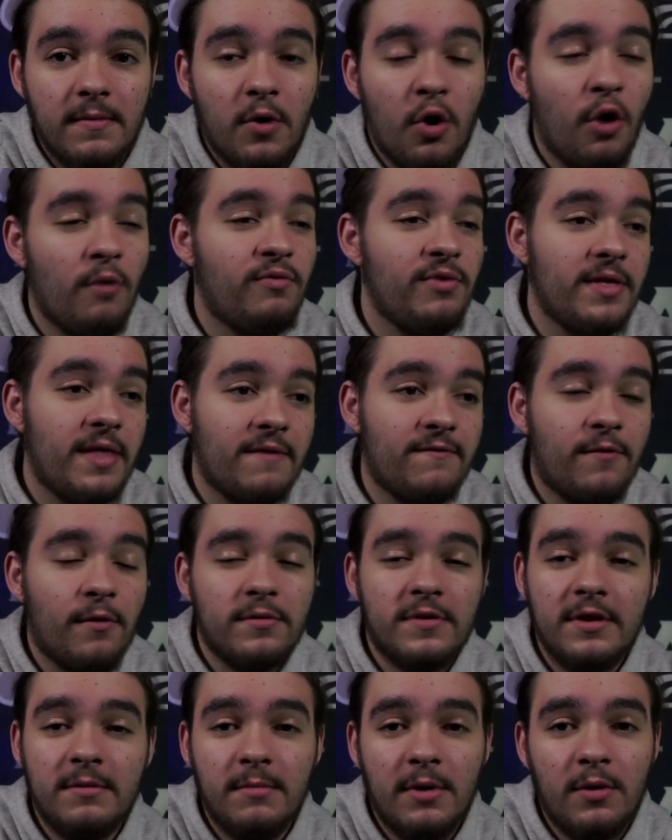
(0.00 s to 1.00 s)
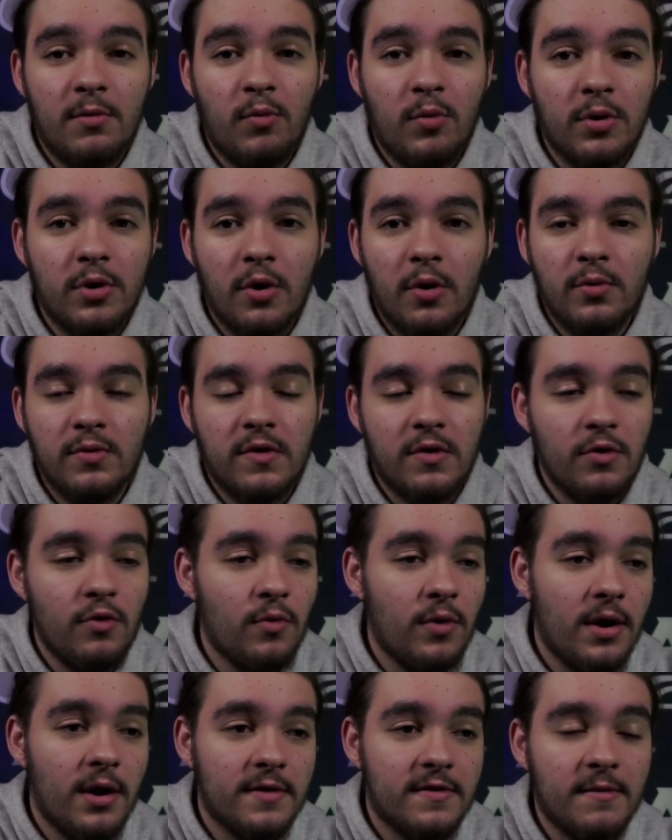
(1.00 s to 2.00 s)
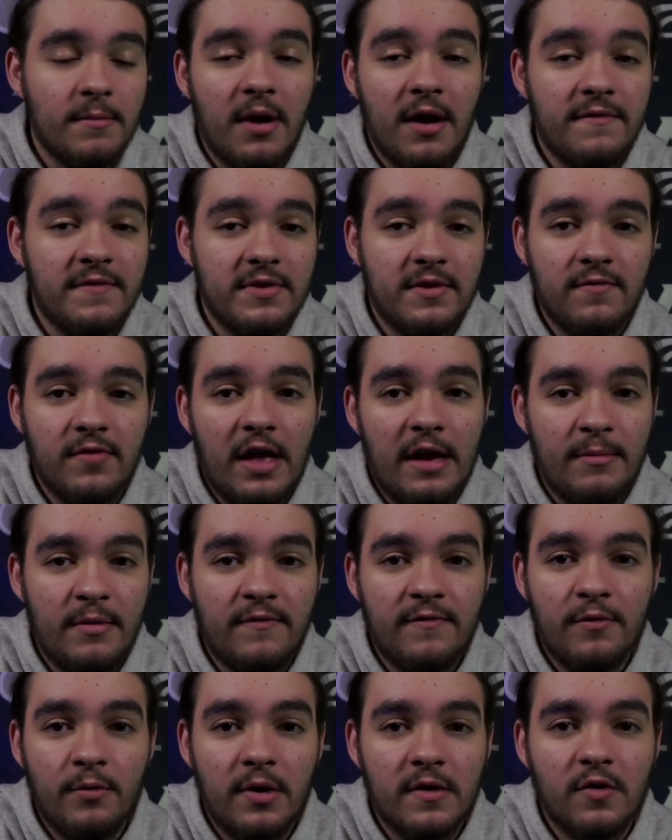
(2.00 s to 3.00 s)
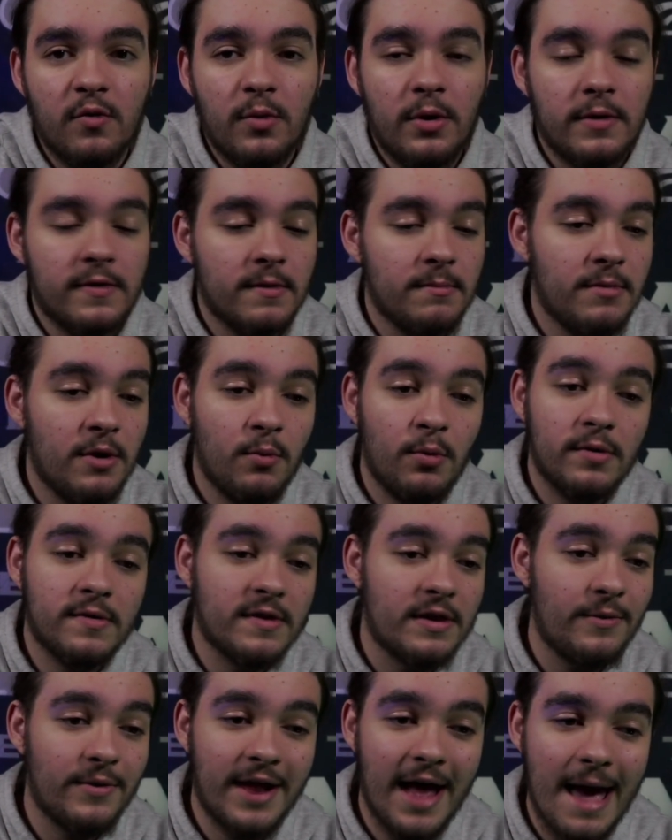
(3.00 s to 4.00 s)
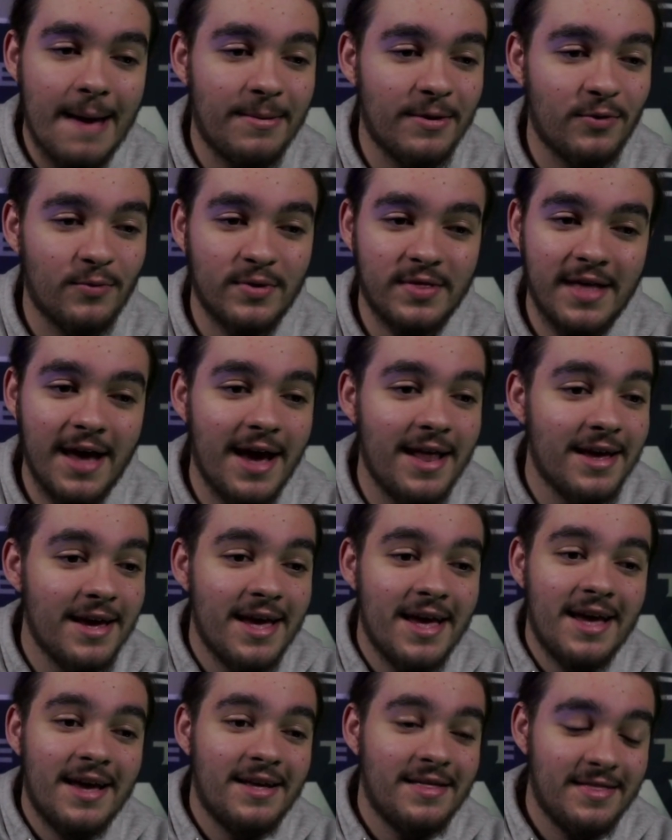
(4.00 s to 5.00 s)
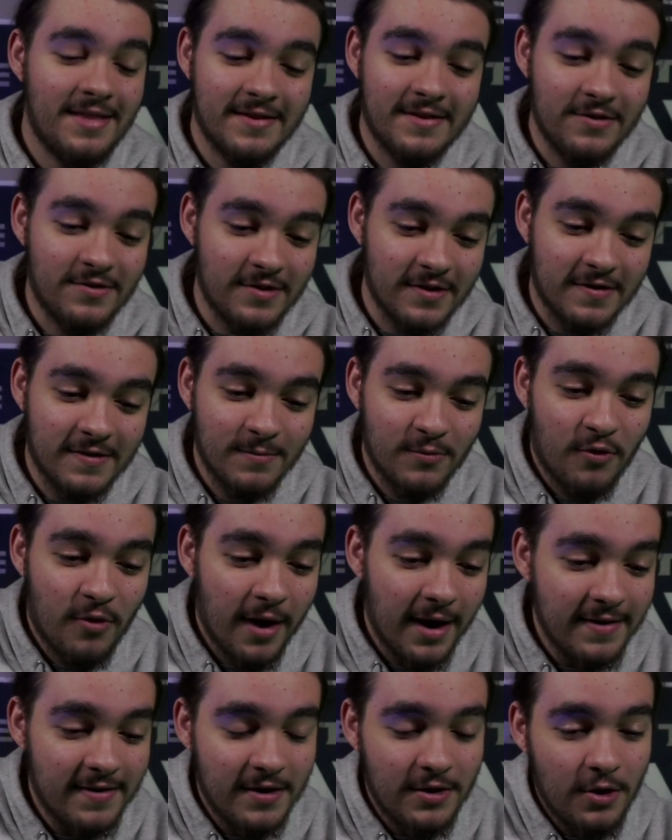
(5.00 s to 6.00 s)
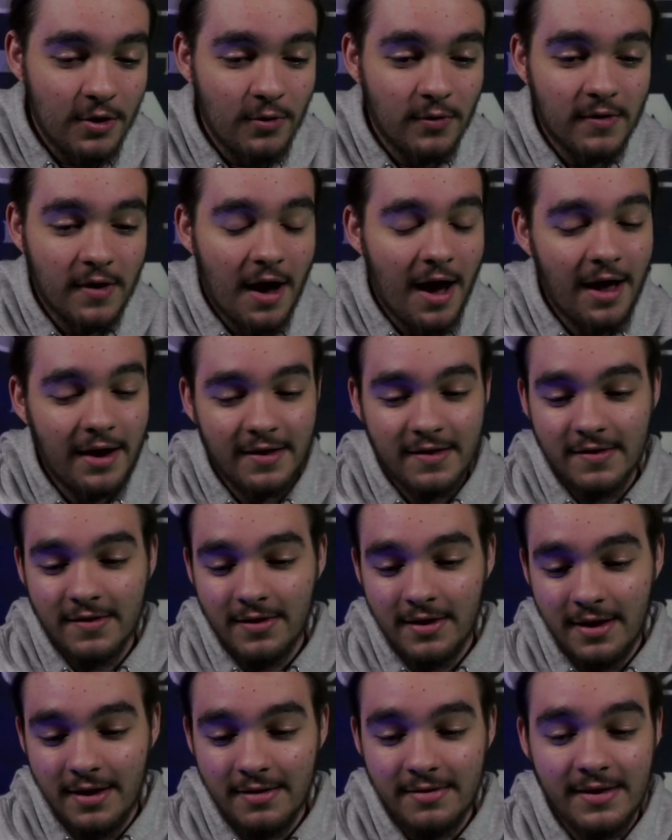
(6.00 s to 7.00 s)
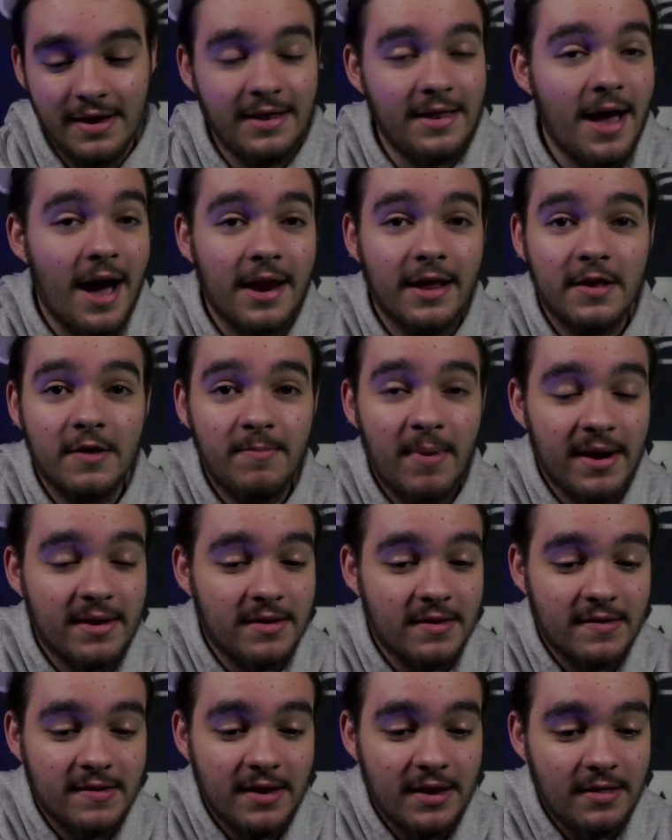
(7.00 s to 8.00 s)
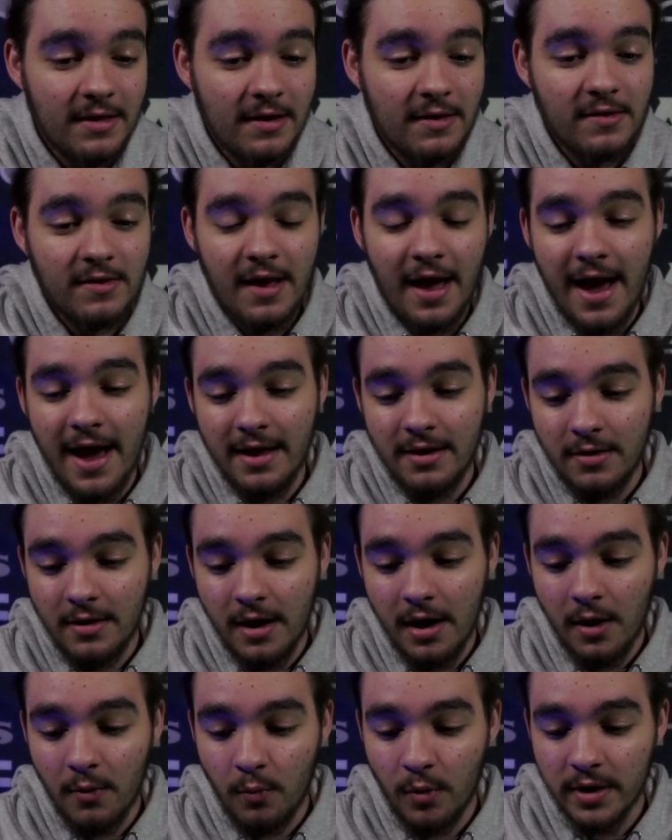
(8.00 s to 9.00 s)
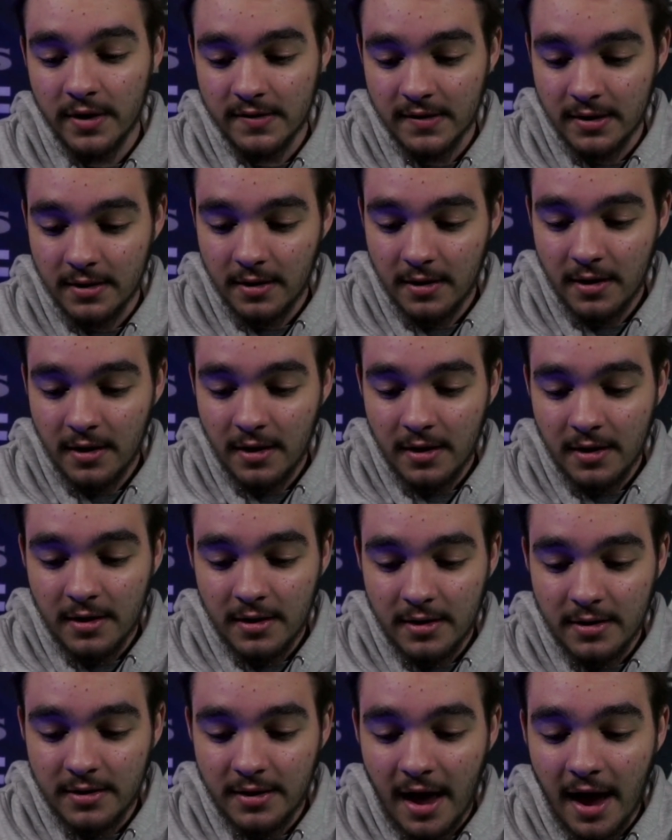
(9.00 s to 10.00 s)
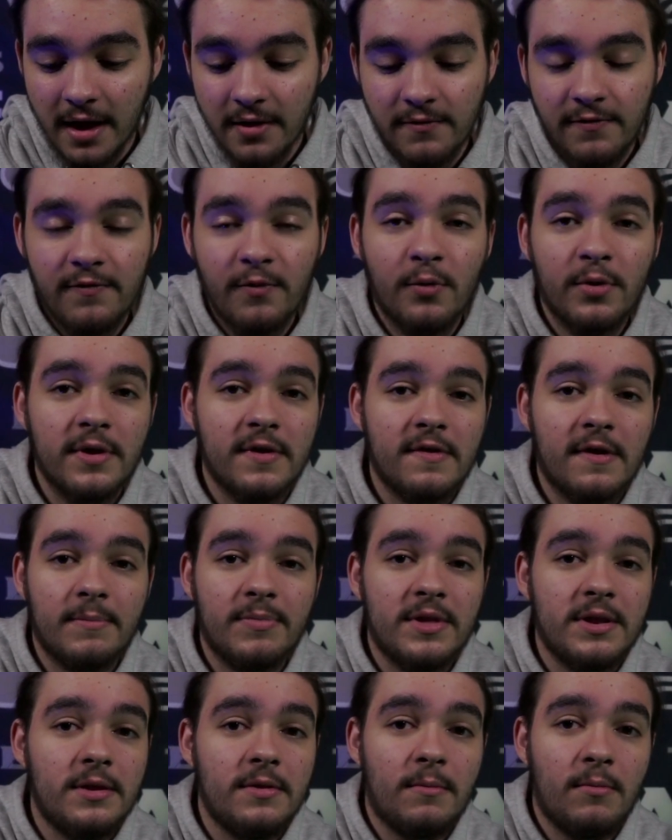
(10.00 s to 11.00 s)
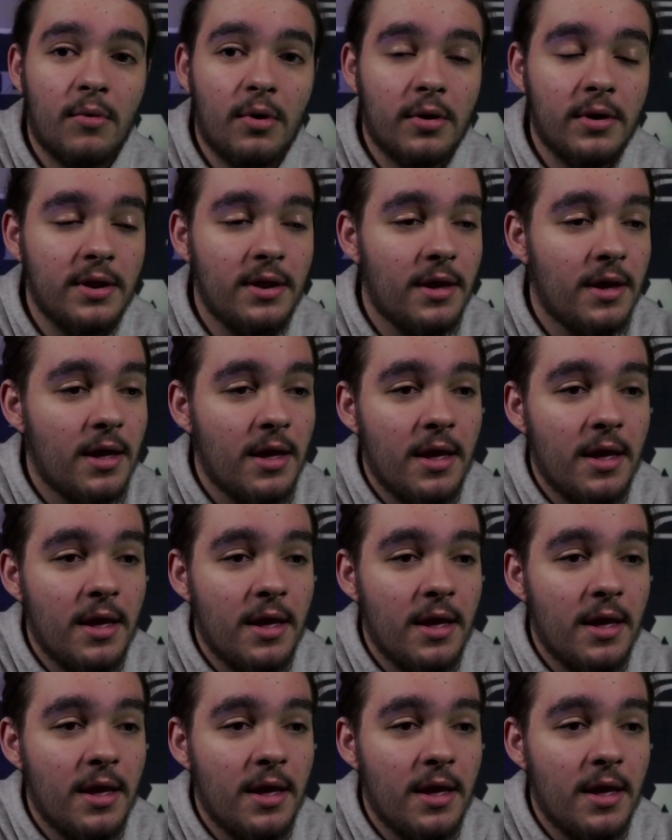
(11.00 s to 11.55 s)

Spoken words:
Hopefully that $14 million will go to some offensive lineman for Russell Wilson. But we'll see what happens with that. This is just some crazy news. Honestly, did not expect to see this at, 9:40-something in the morning.